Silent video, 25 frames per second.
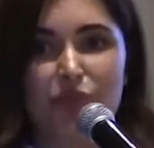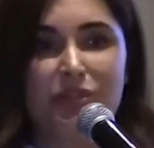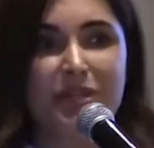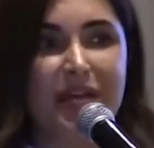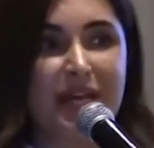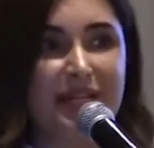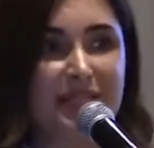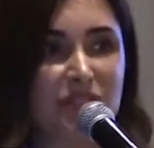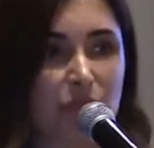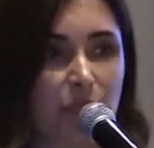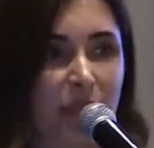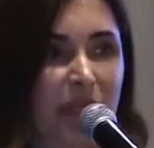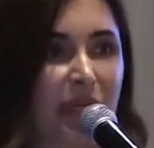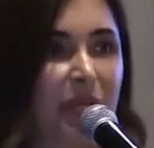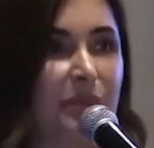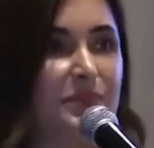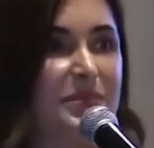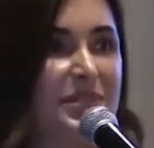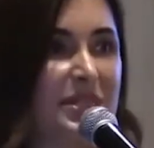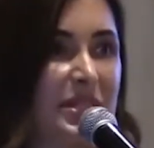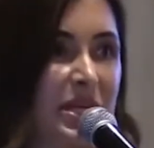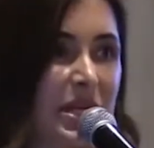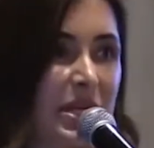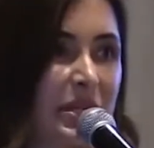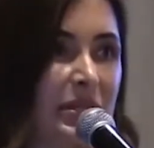So that's when
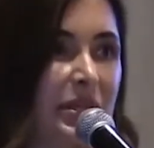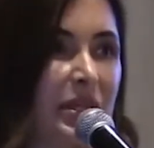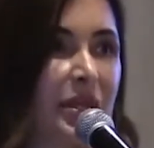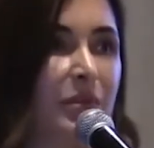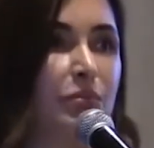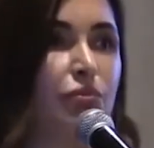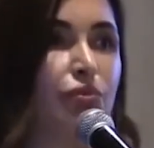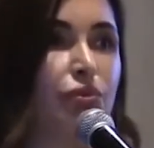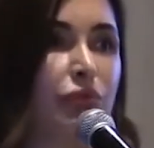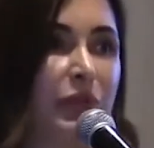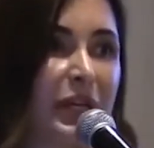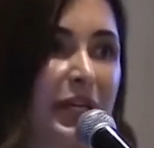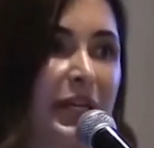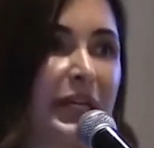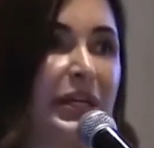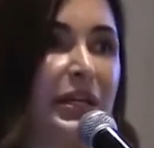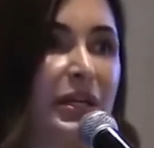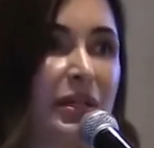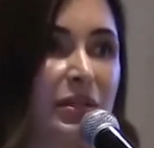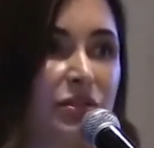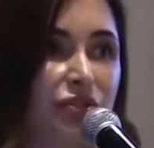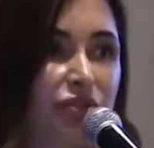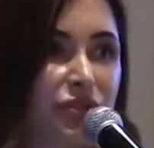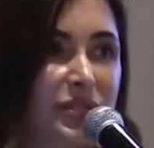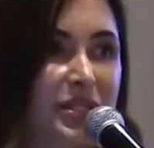I'm saying that I'm
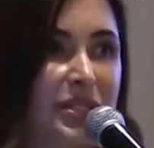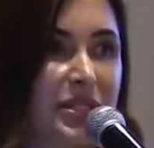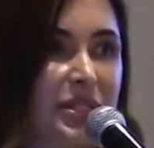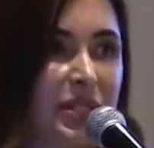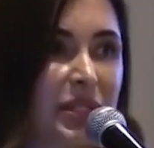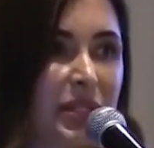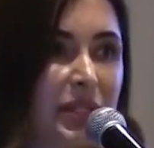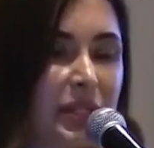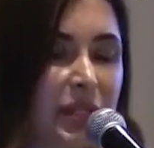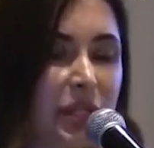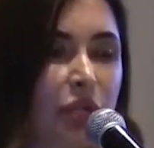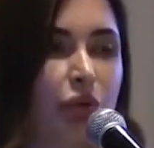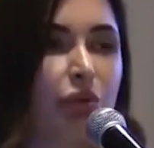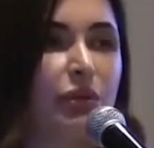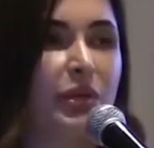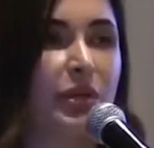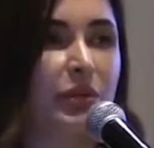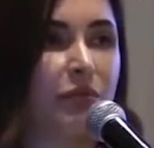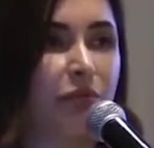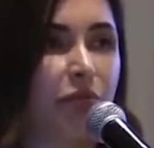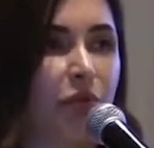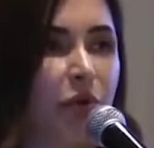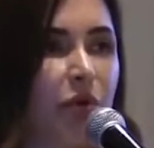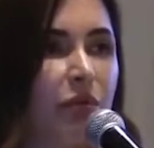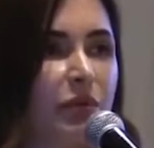really interested in
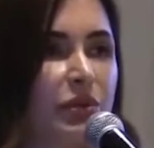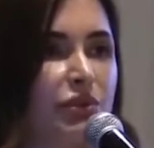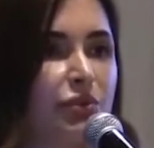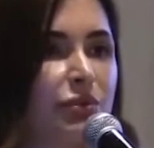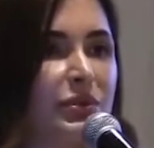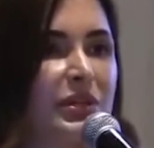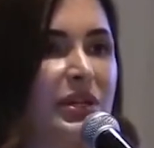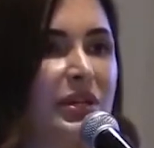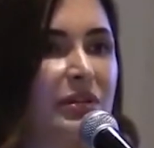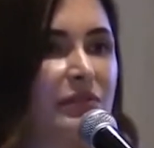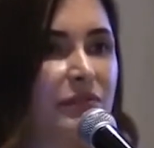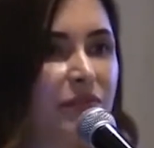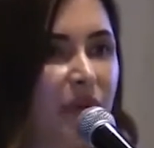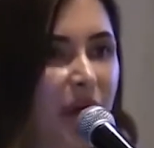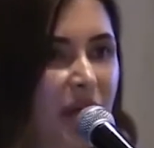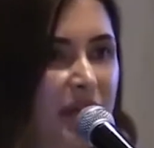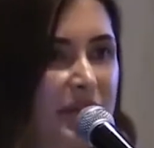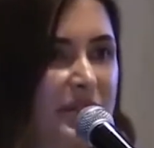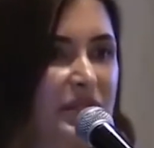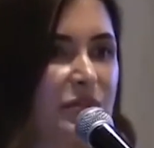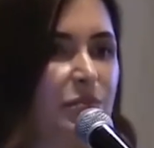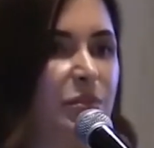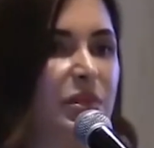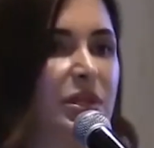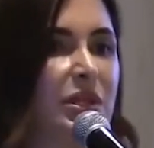looking forward to the
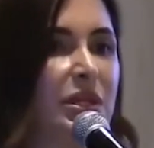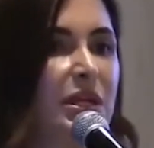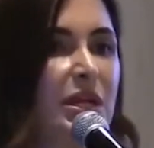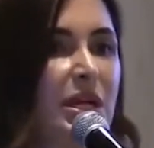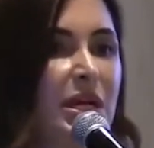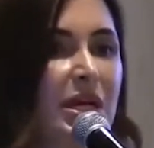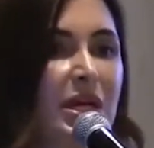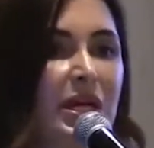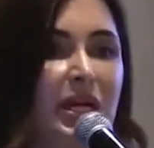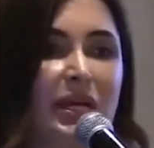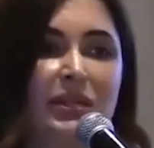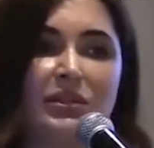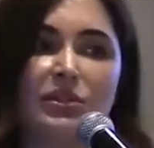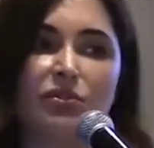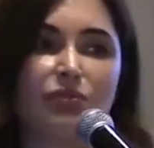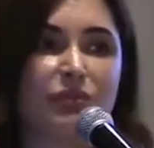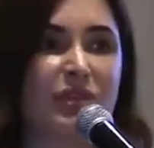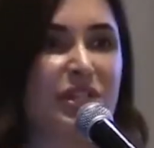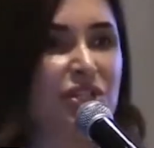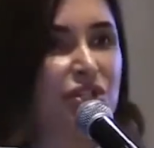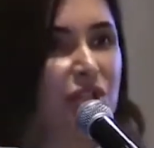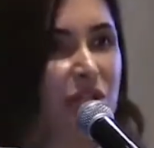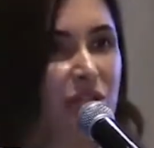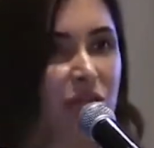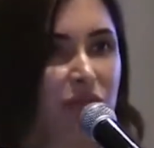advancement in the
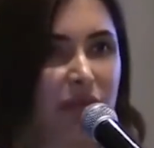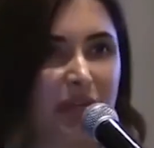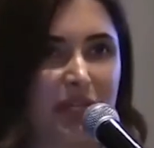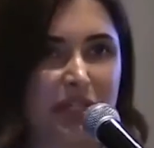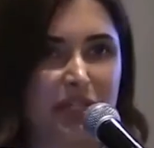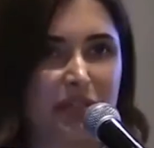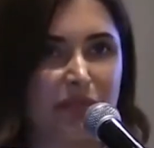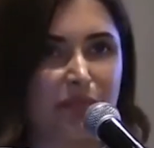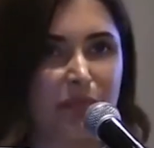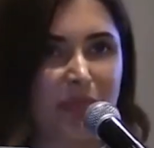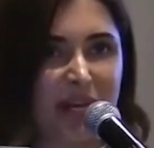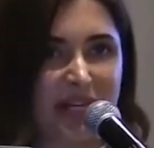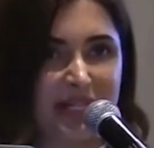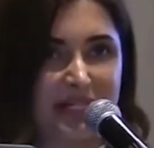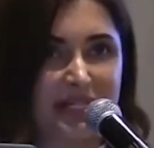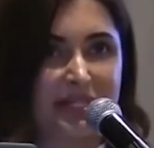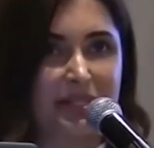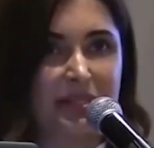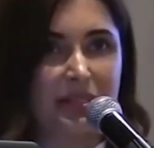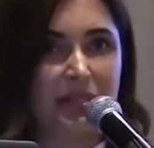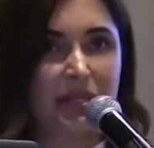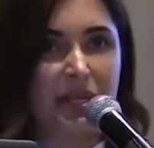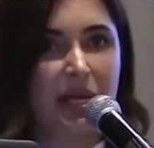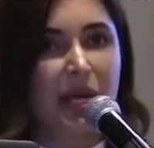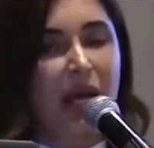regenerative
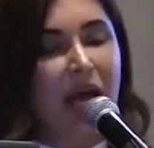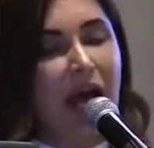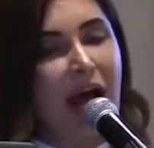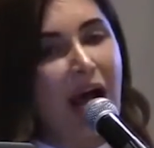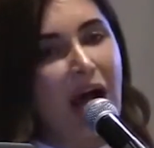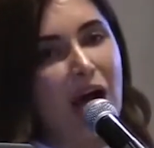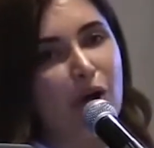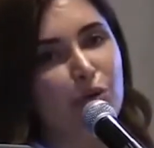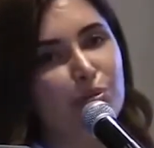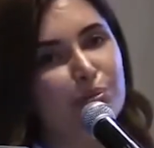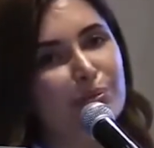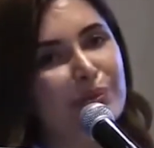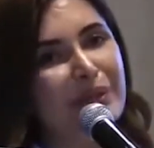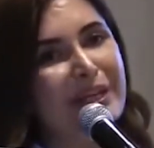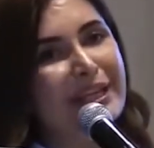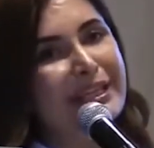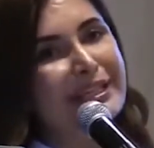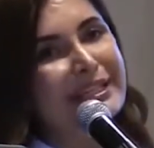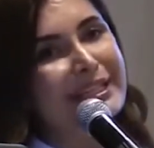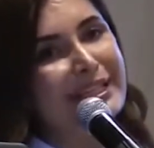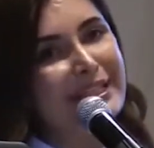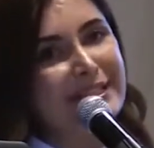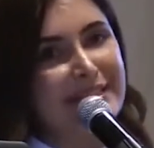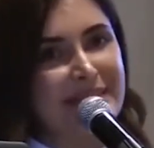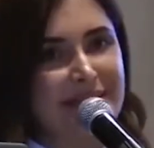medicine, how
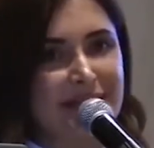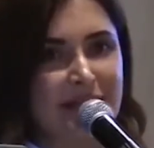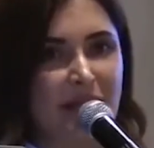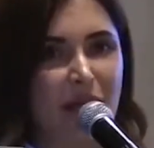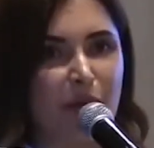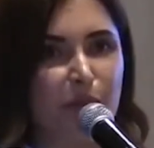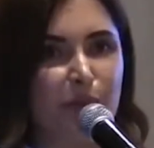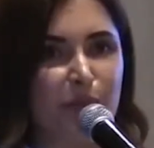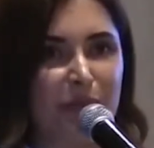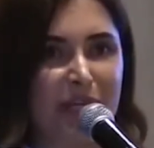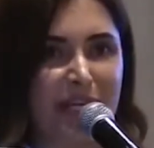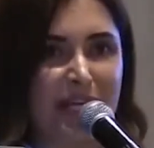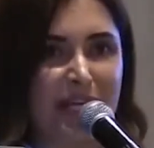platelets are